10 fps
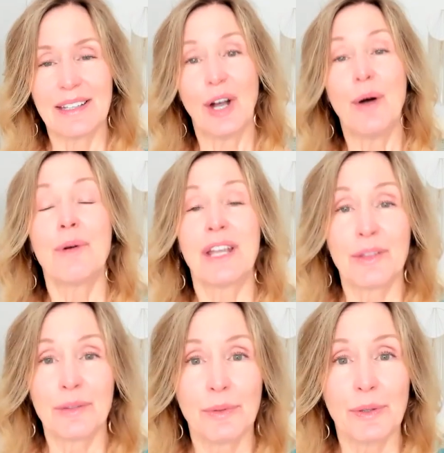going
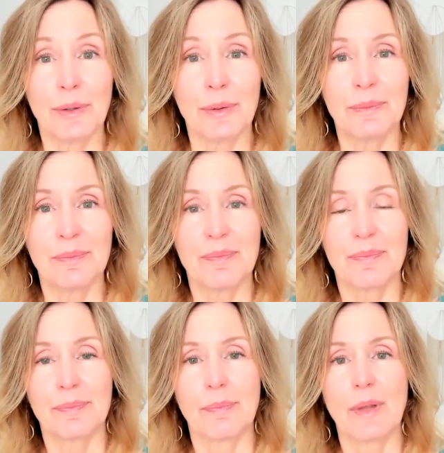through
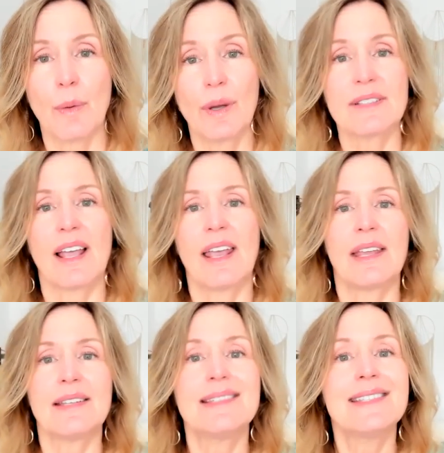was
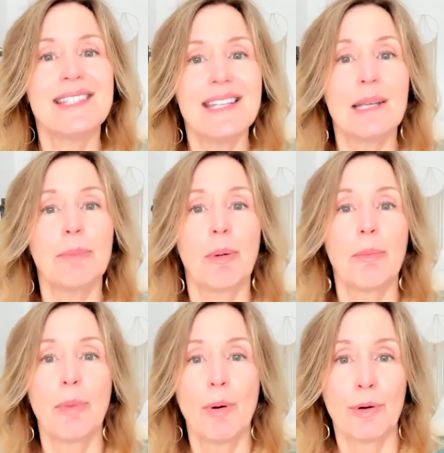a deep
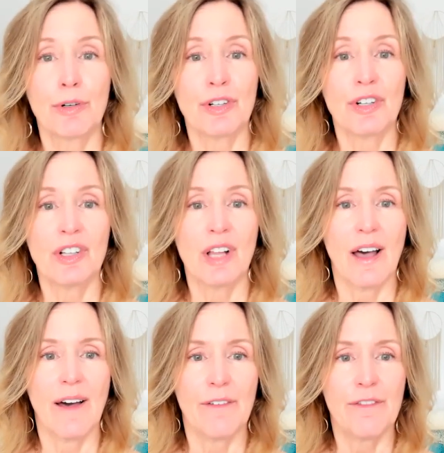portal
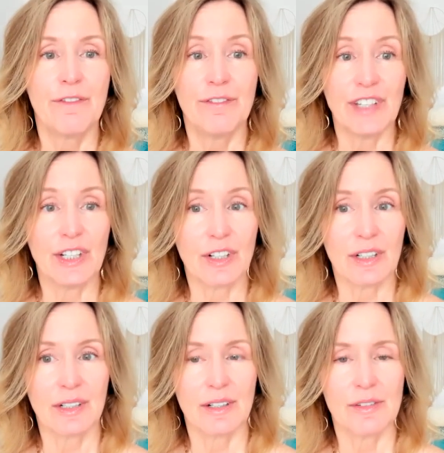of
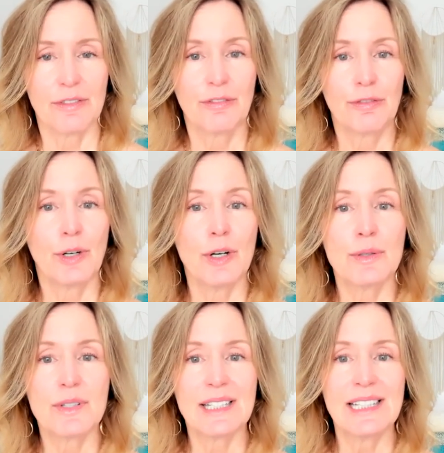fear
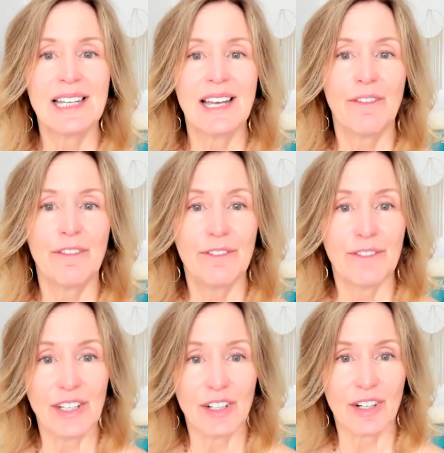frozen
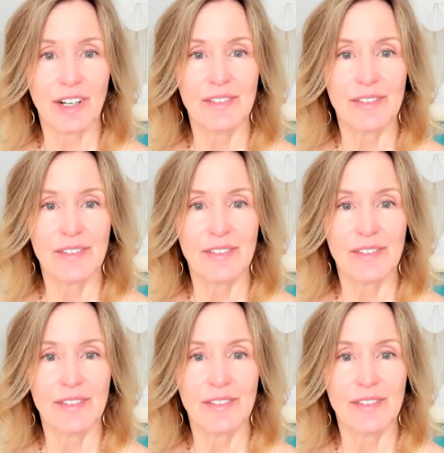fear.